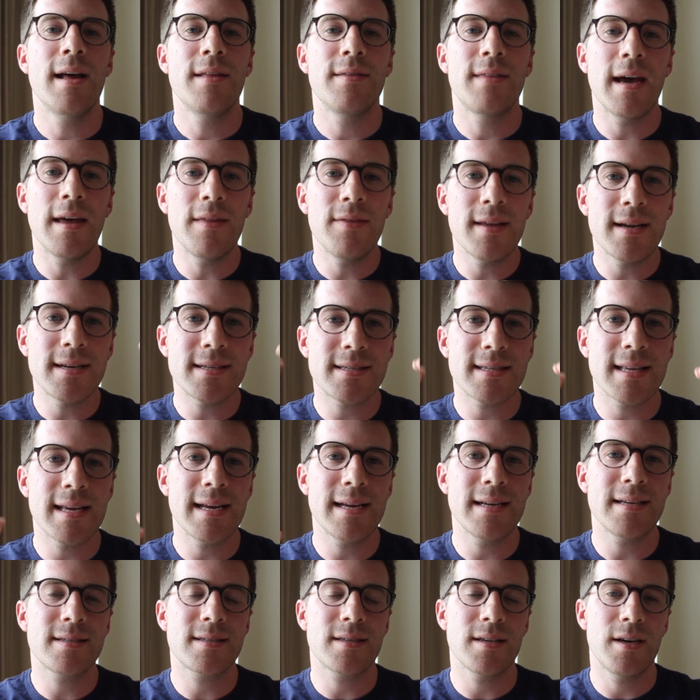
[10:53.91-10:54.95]
Then there's
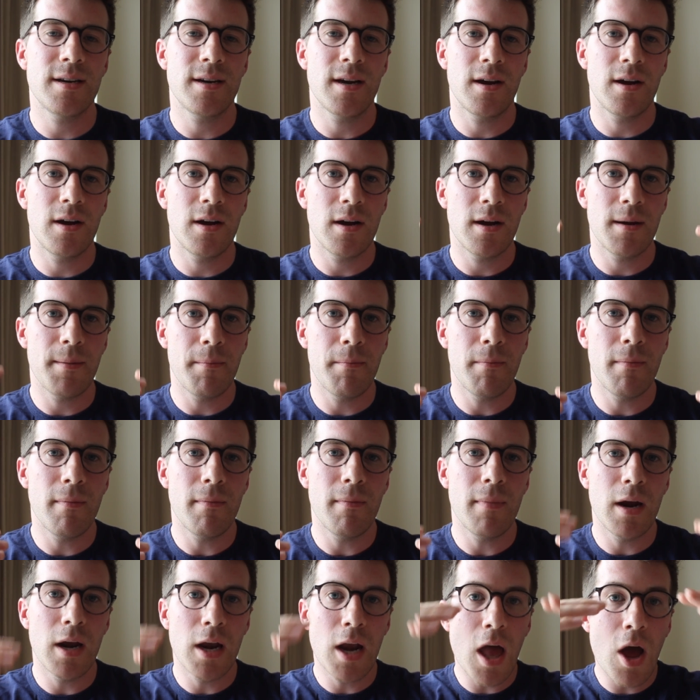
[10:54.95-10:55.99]
things that are
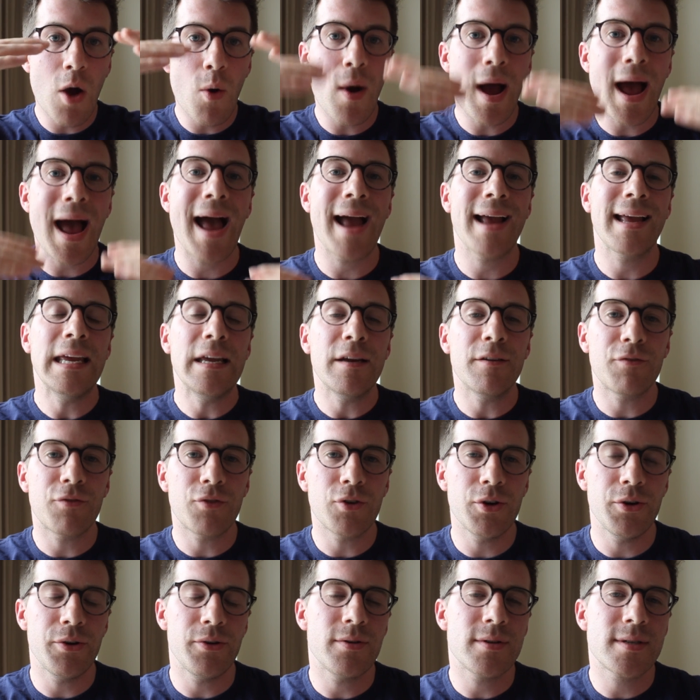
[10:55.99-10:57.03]
lower hanging
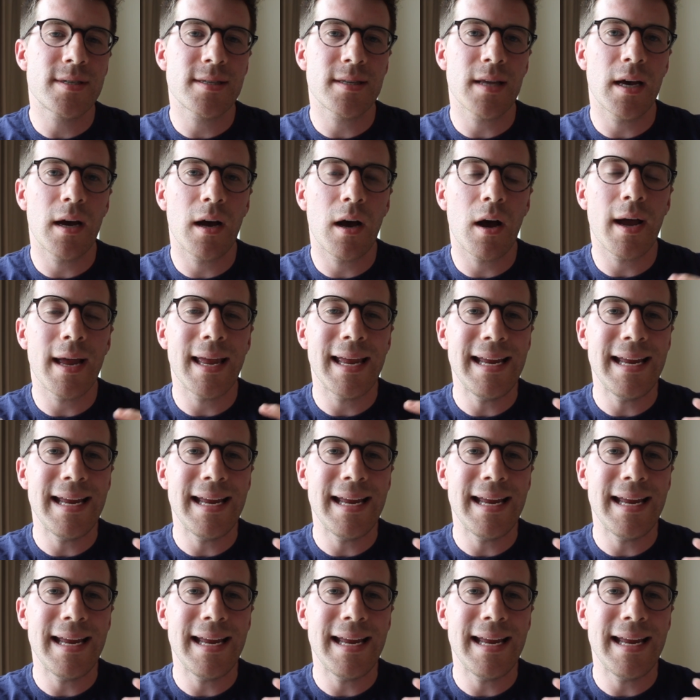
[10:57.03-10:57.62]
fruits that are